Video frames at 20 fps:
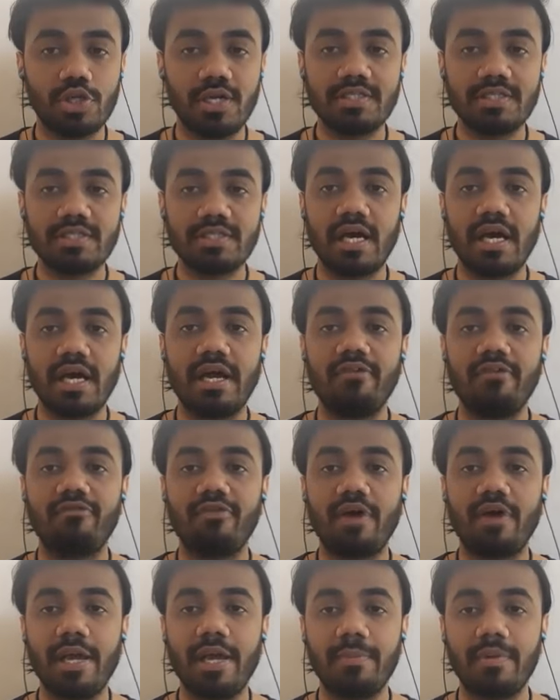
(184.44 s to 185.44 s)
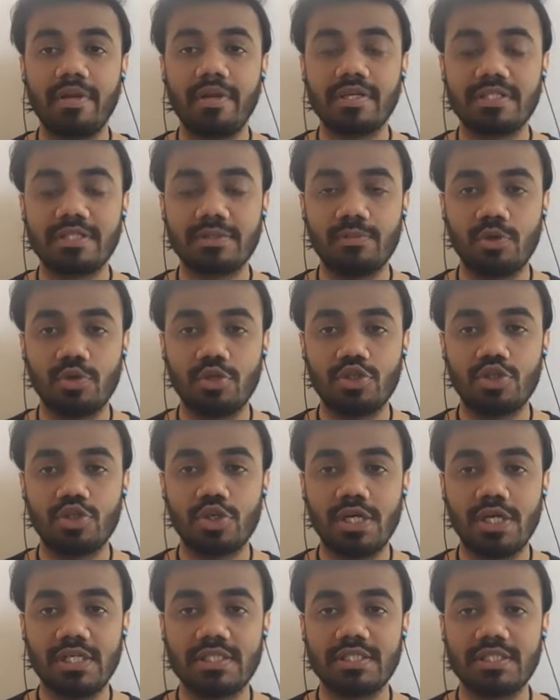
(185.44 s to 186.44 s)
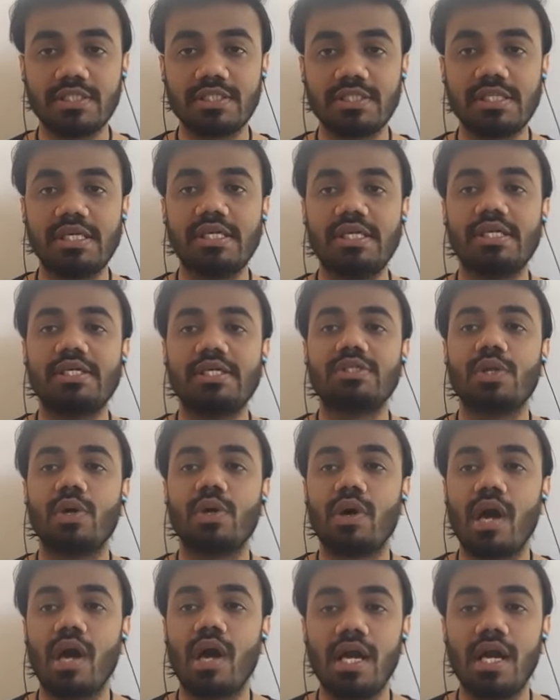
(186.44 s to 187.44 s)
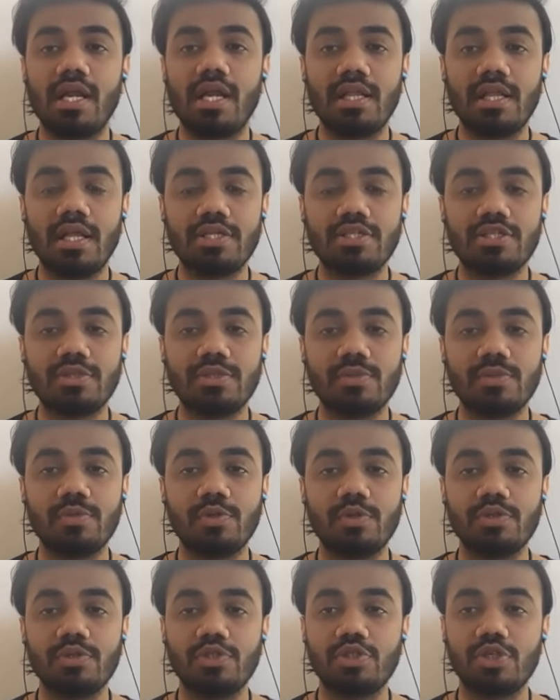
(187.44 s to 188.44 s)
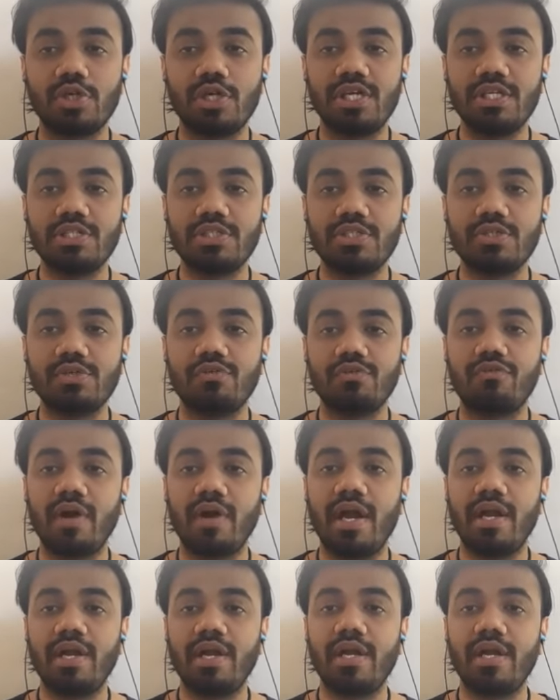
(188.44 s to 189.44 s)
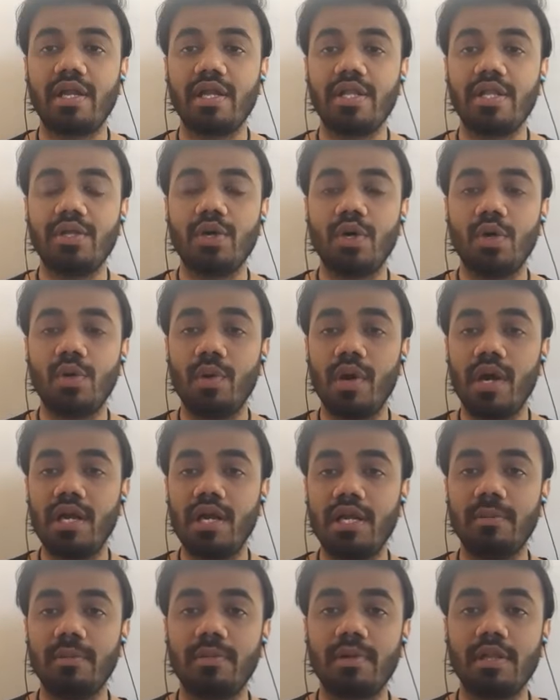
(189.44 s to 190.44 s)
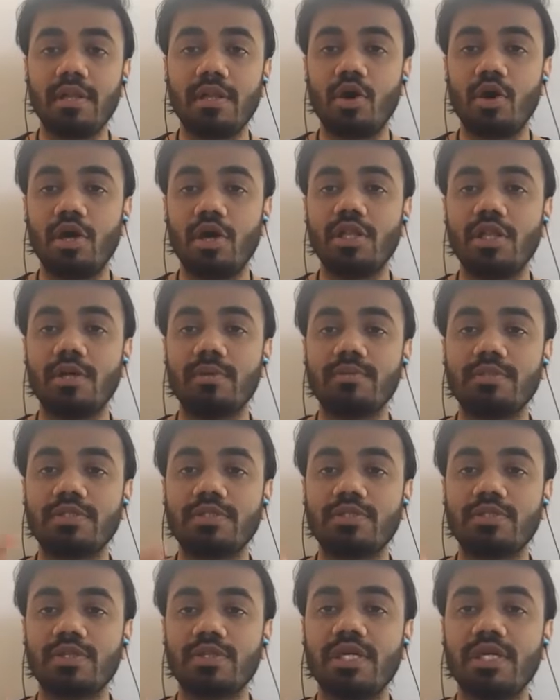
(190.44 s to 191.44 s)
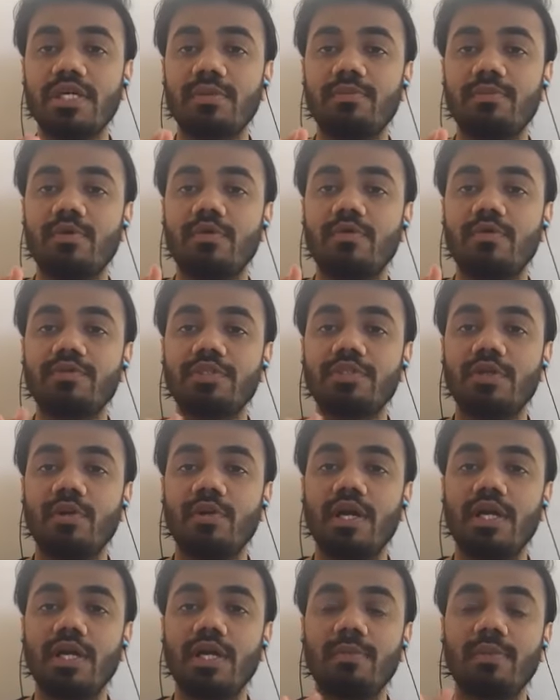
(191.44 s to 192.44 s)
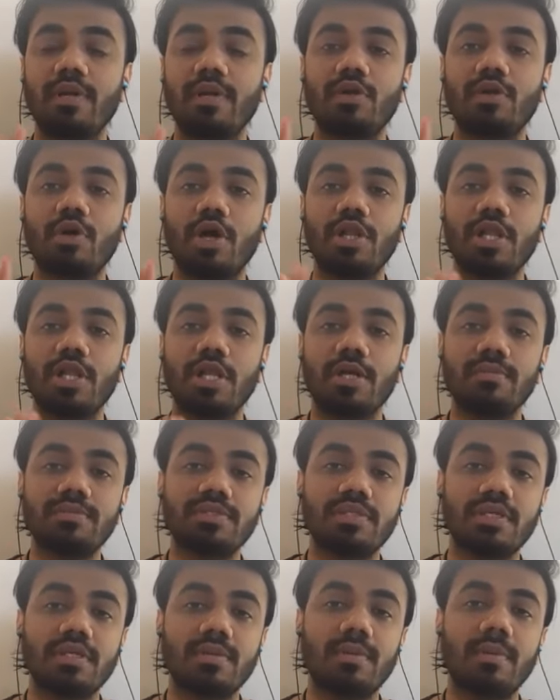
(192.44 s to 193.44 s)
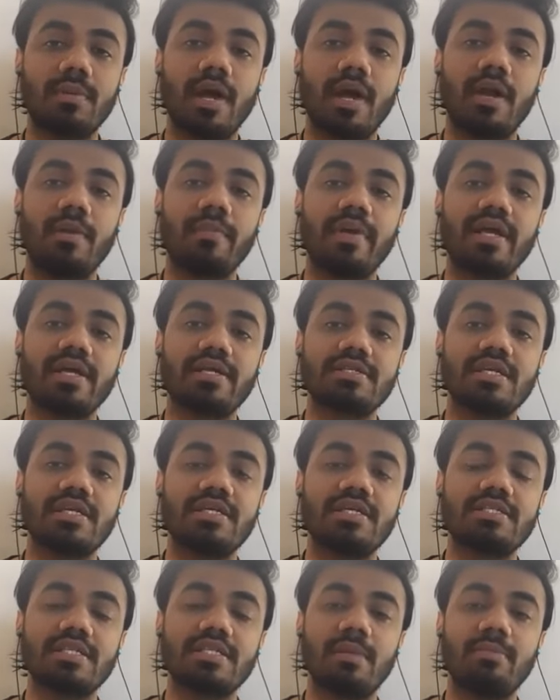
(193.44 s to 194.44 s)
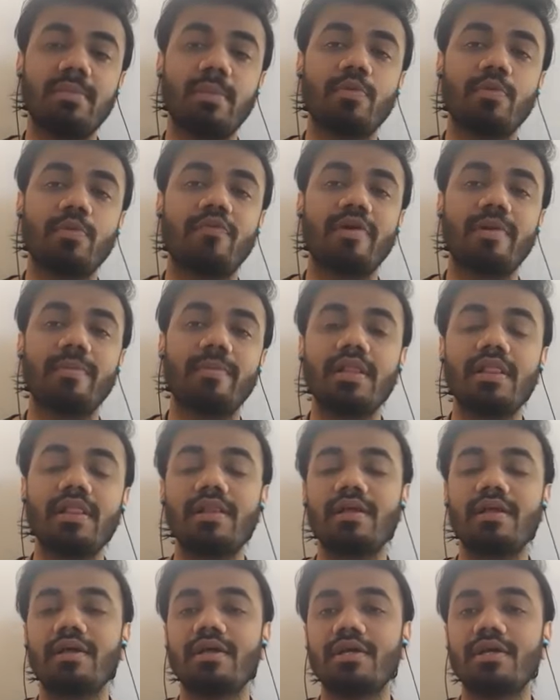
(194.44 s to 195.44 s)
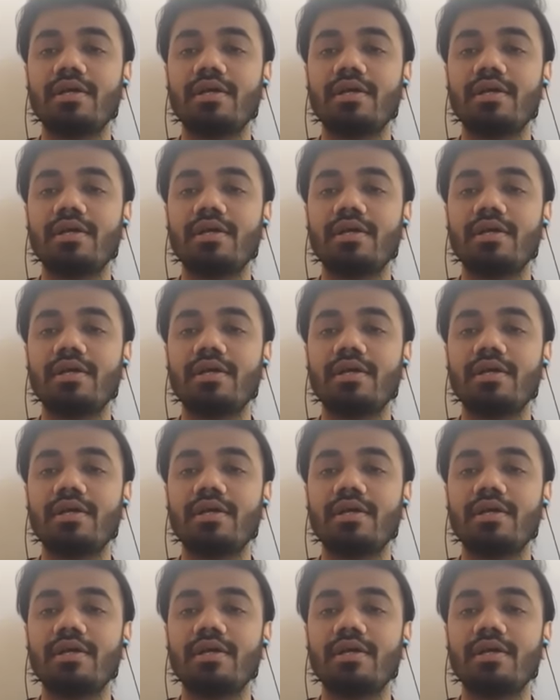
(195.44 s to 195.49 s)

joints are fibrous bone joints. So cartilage bone joints, you find it in your vertebral column. It moves the vertebral column and makes it semi-movable